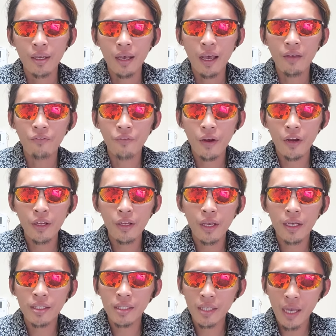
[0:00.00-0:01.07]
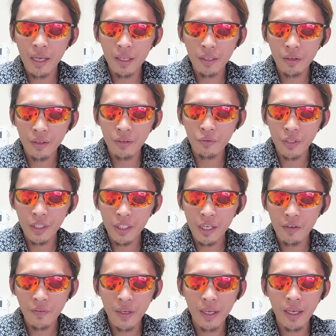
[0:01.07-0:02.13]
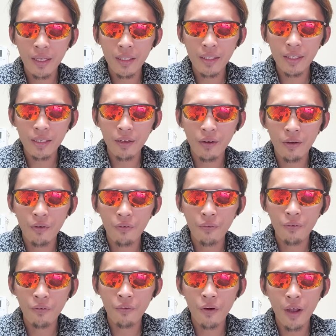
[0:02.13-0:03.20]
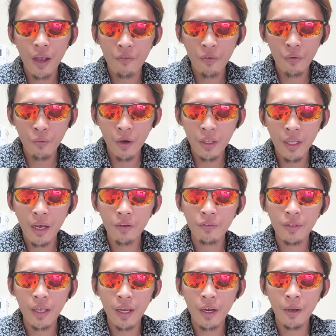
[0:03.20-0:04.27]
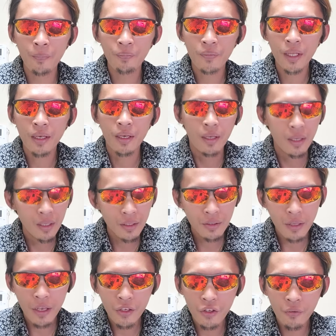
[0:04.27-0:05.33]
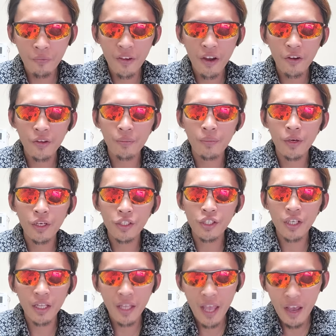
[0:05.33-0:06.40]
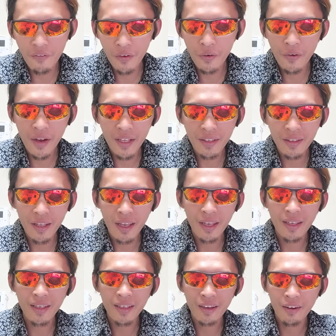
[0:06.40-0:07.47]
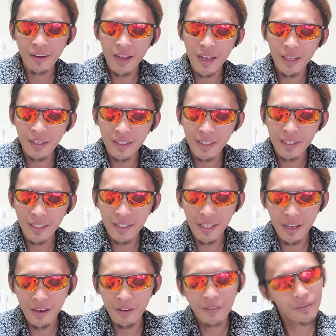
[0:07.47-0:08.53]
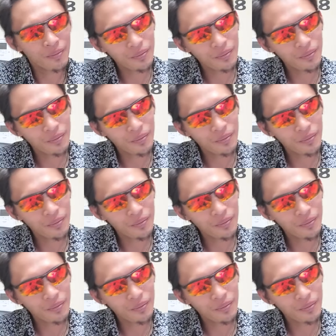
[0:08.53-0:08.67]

I'm very excited on receiving it. So for everyone out there, thank you very much and have a great day. Alright, so